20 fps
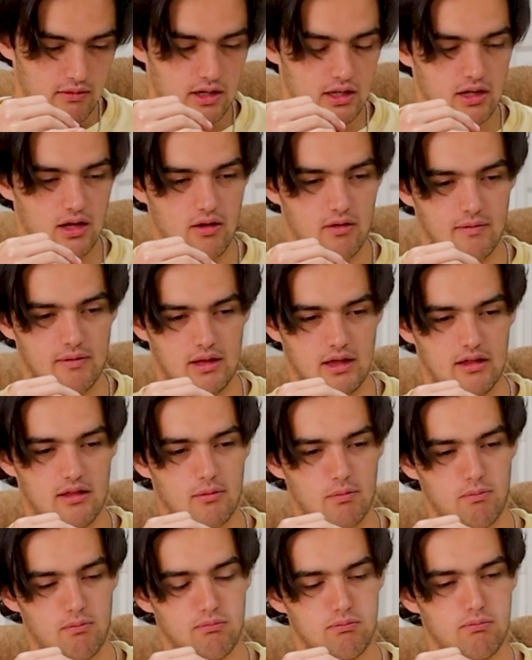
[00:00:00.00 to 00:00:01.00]
you know, and
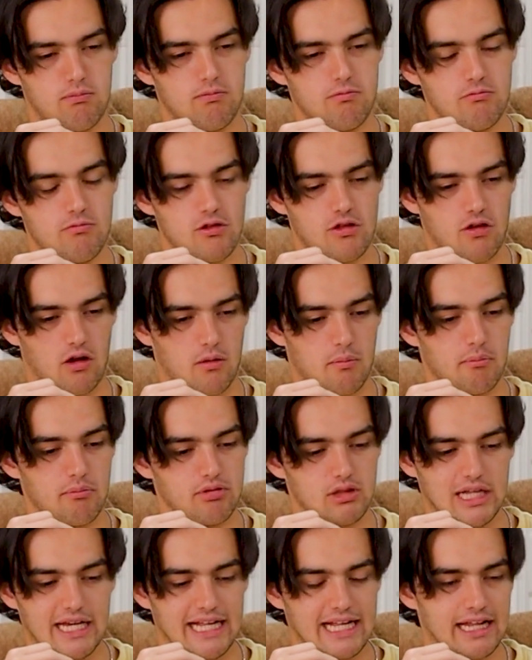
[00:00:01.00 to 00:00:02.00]
his started
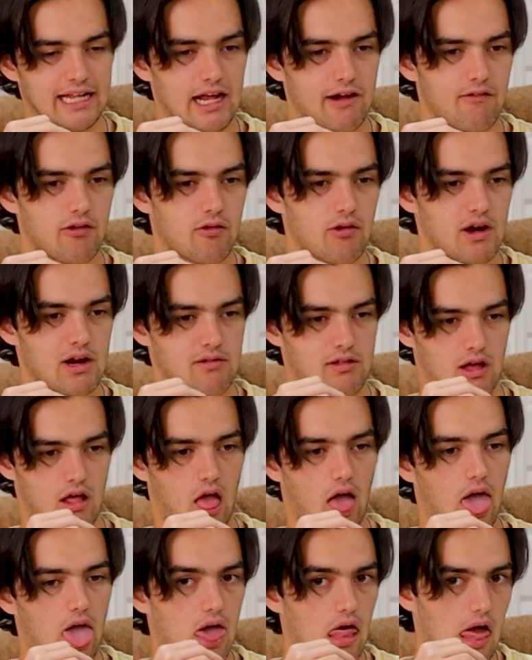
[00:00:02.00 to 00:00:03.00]
bleeding everywhere. And he's like,
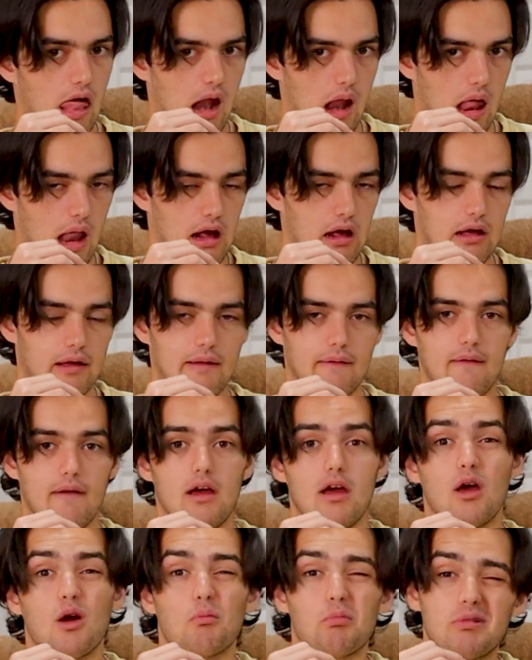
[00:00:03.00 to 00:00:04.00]
ugh.
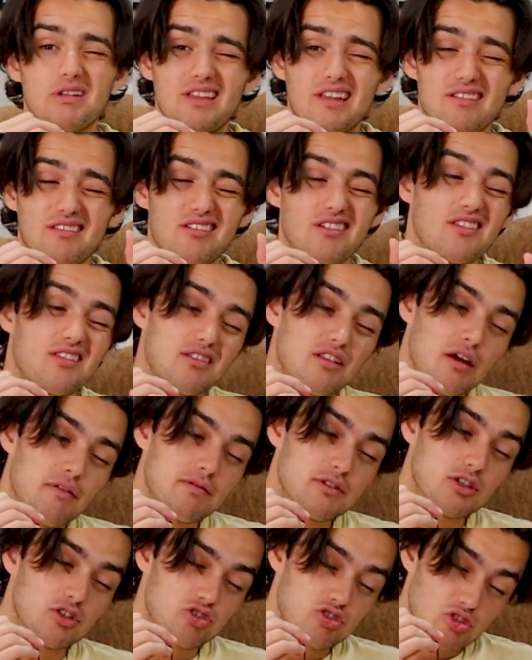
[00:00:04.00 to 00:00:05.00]
But then the
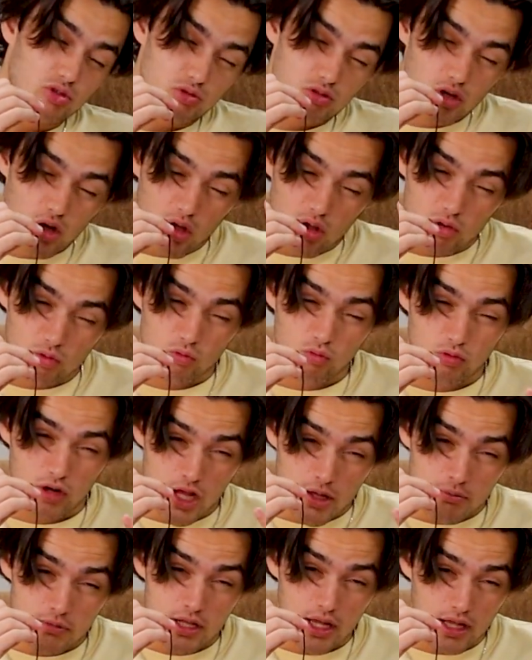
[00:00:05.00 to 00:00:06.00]
stuff in the suit called
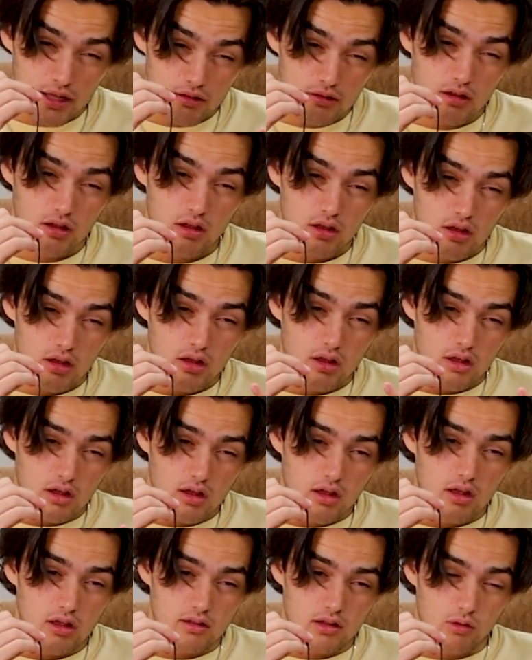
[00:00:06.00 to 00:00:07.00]
Remnant,
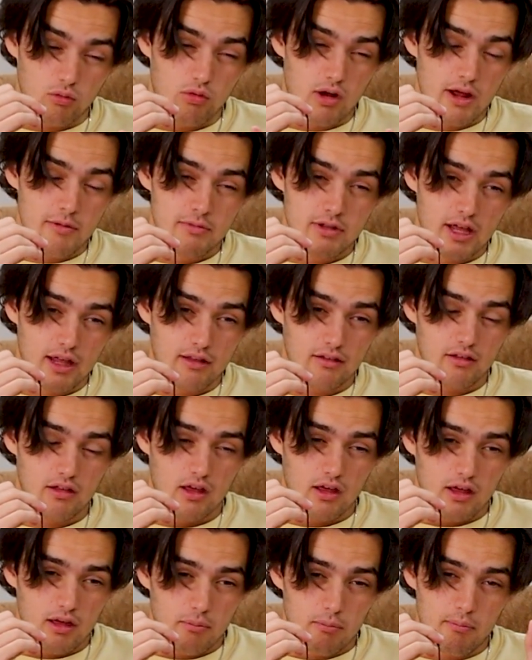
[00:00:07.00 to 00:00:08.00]
the Remnant
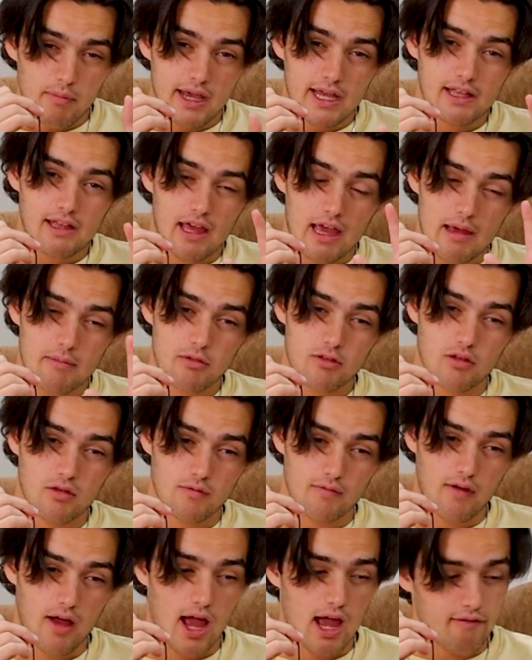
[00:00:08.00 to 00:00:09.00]
made him
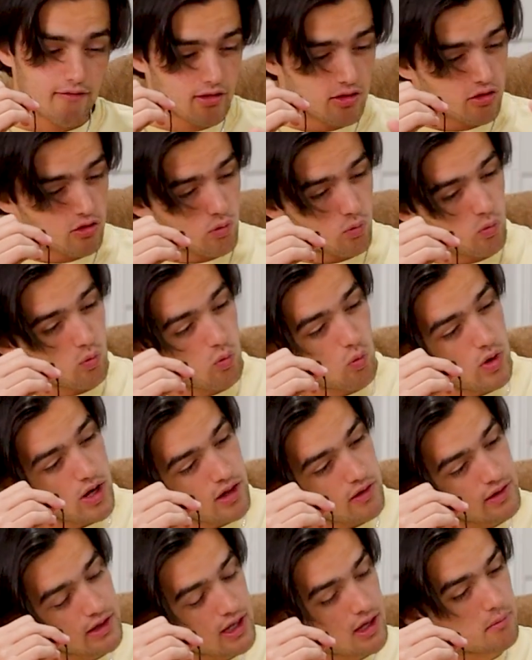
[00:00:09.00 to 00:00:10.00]
survive. And so
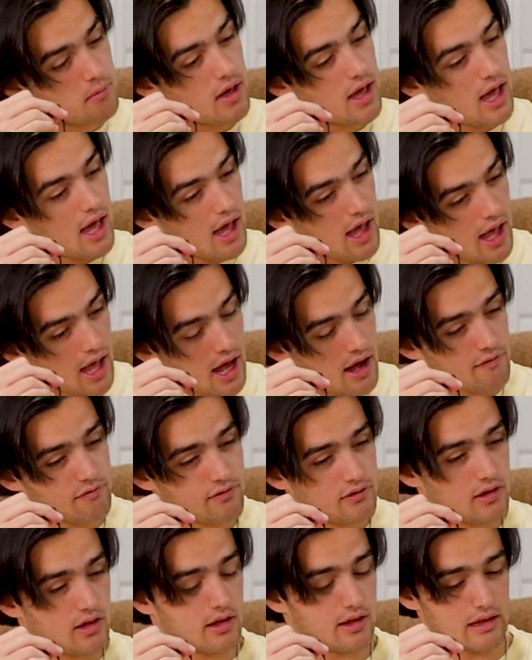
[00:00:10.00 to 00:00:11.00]
William
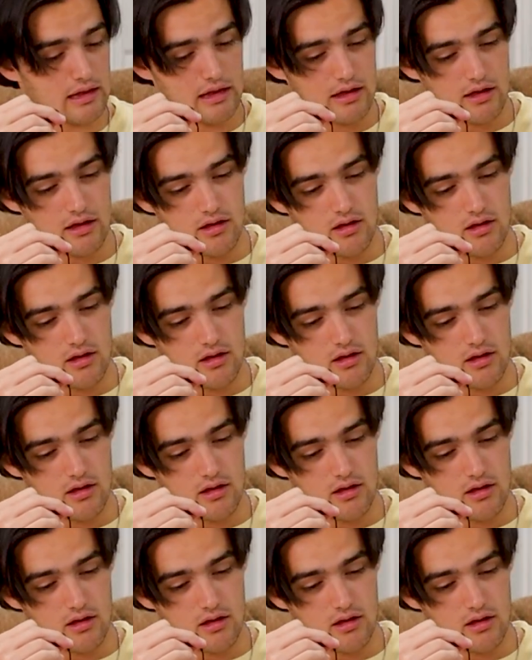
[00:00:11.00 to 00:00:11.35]
Afton,